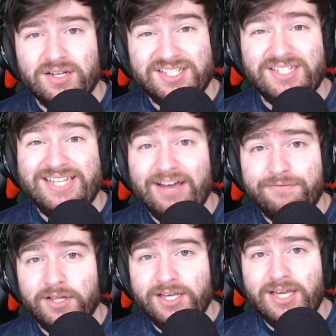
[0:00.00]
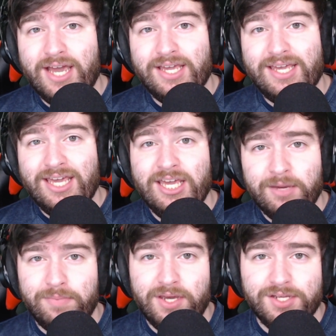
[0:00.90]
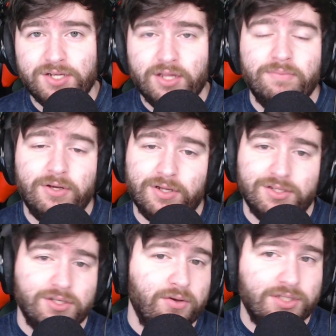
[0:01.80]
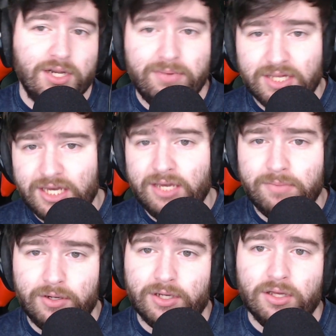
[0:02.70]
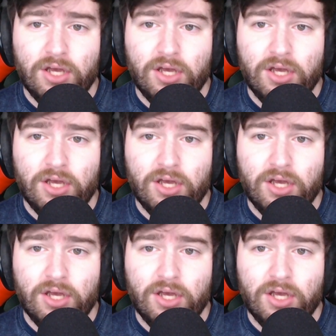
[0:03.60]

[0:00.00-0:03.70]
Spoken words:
it's definitely a king piece on the building. So it's going to be the King building.